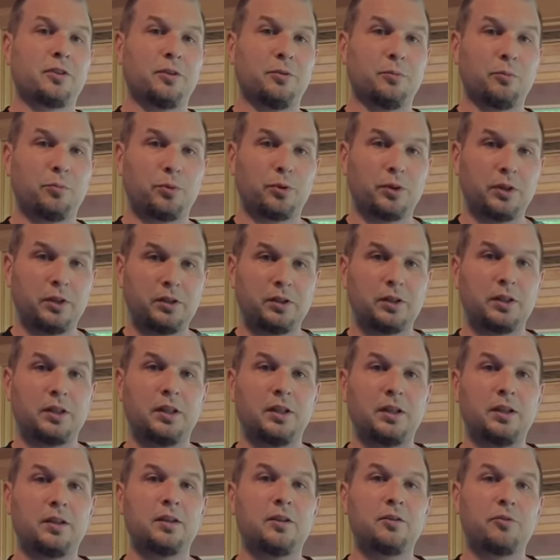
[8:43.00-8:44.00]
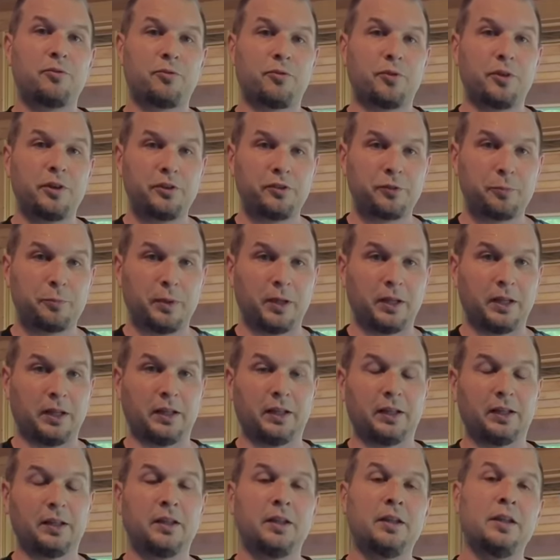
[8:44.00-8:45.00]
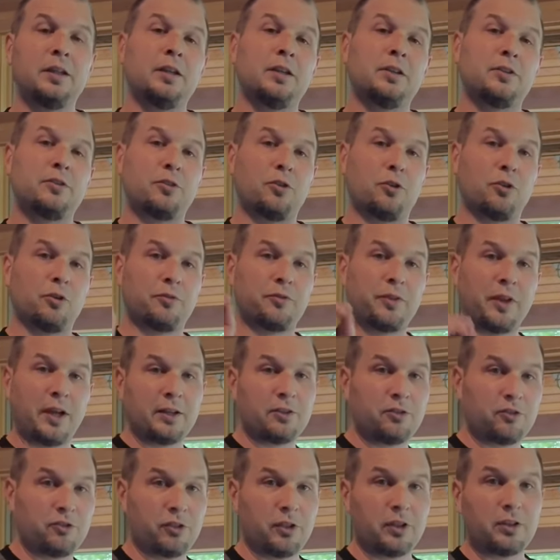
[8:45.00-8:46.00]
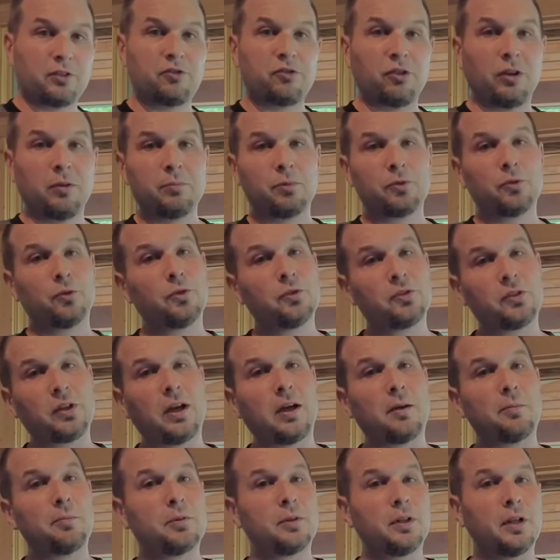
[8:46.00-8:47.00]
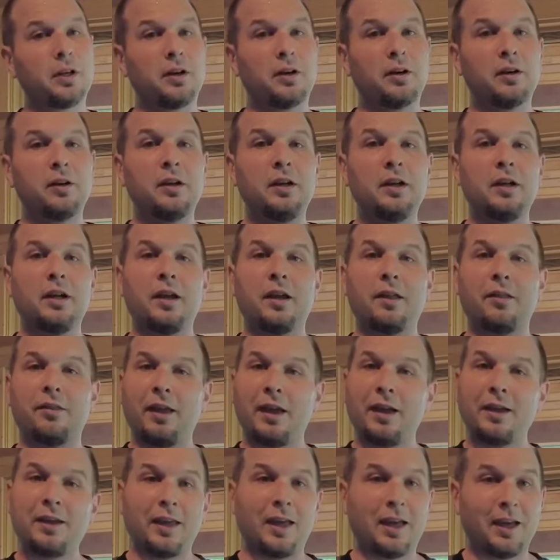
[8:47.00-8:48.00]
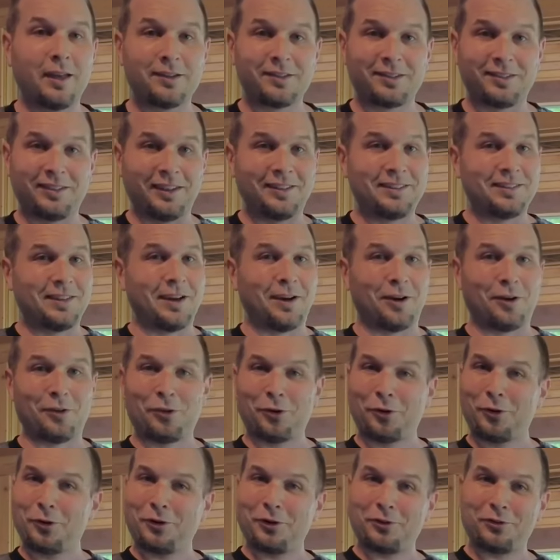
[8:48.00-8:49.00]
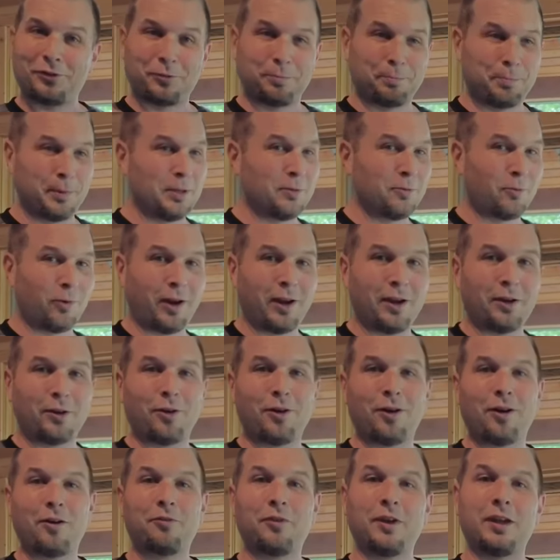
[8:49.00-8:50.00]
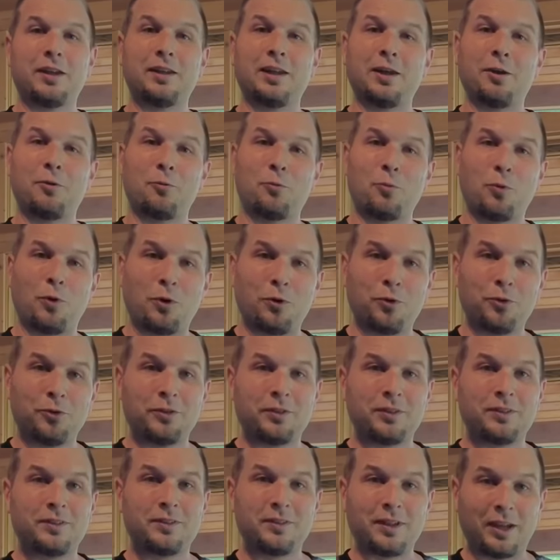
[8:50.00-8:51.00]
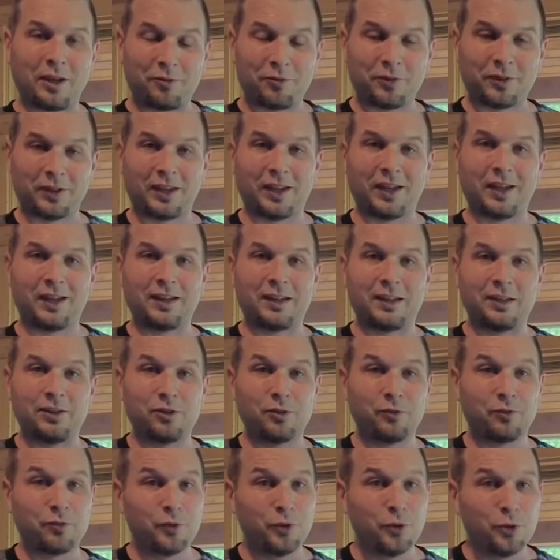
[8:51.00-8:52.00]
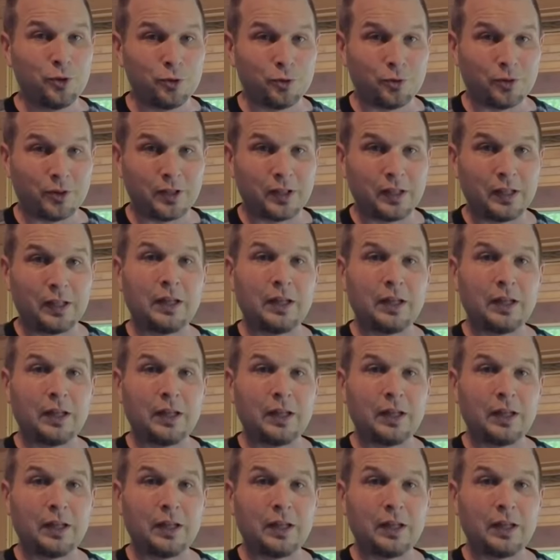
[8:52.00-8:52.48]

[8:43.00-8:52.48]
completely free spinning. So if that chick jumps on top of there, they can't sit there. They're going to spin right off, and they won't defecate in the food.